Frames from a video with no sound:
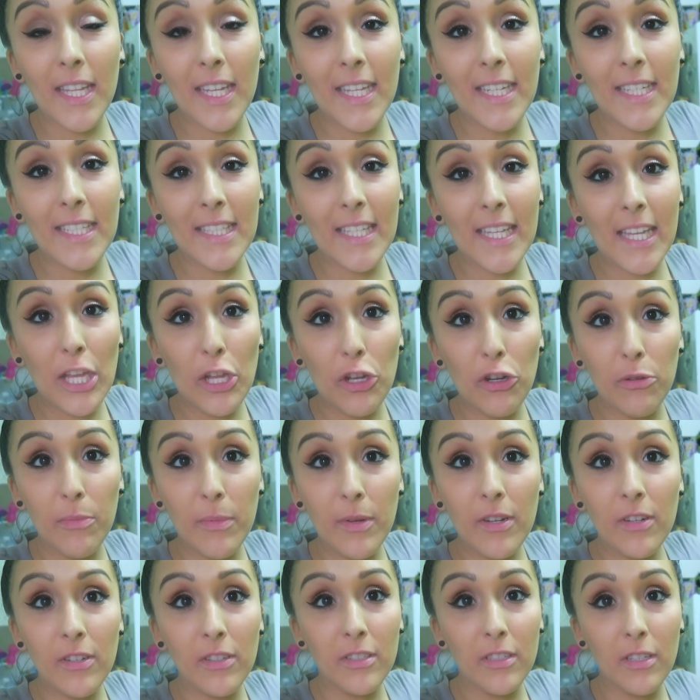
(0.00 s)
that he doesn't hear
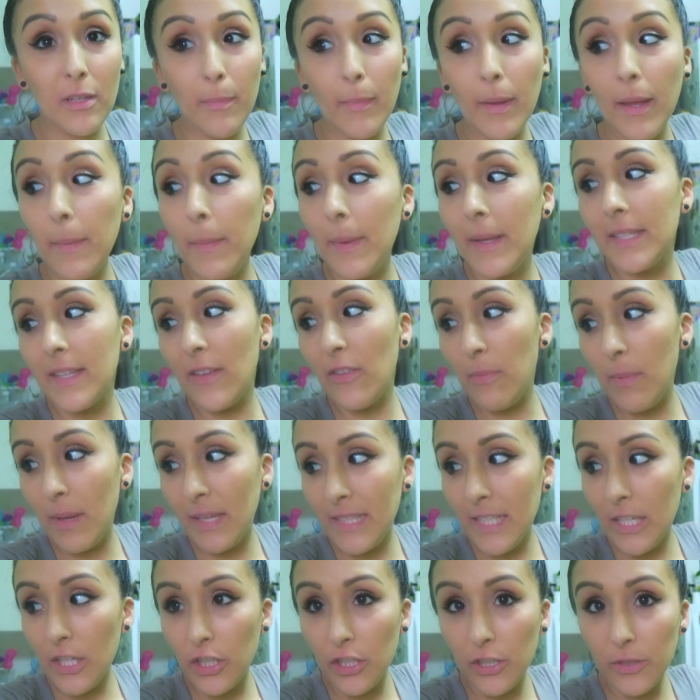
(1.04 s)
me or see me because I'm having
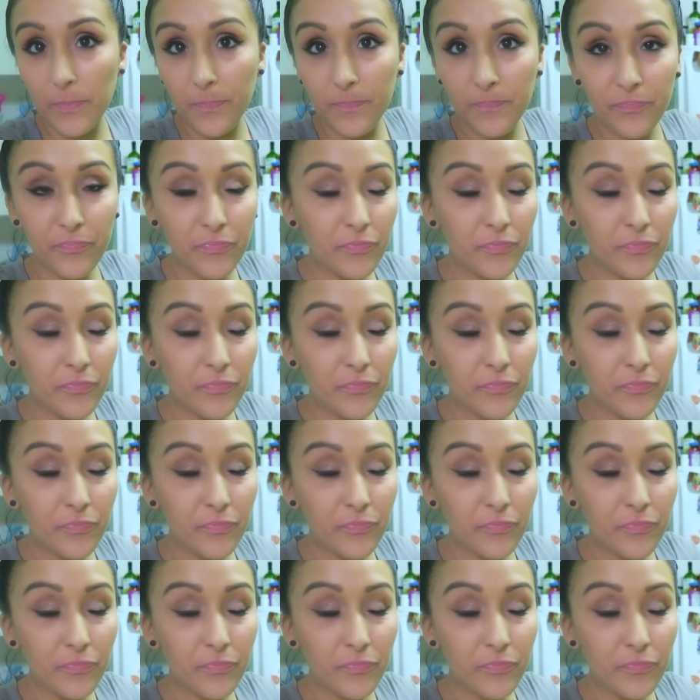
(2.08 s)
dinner.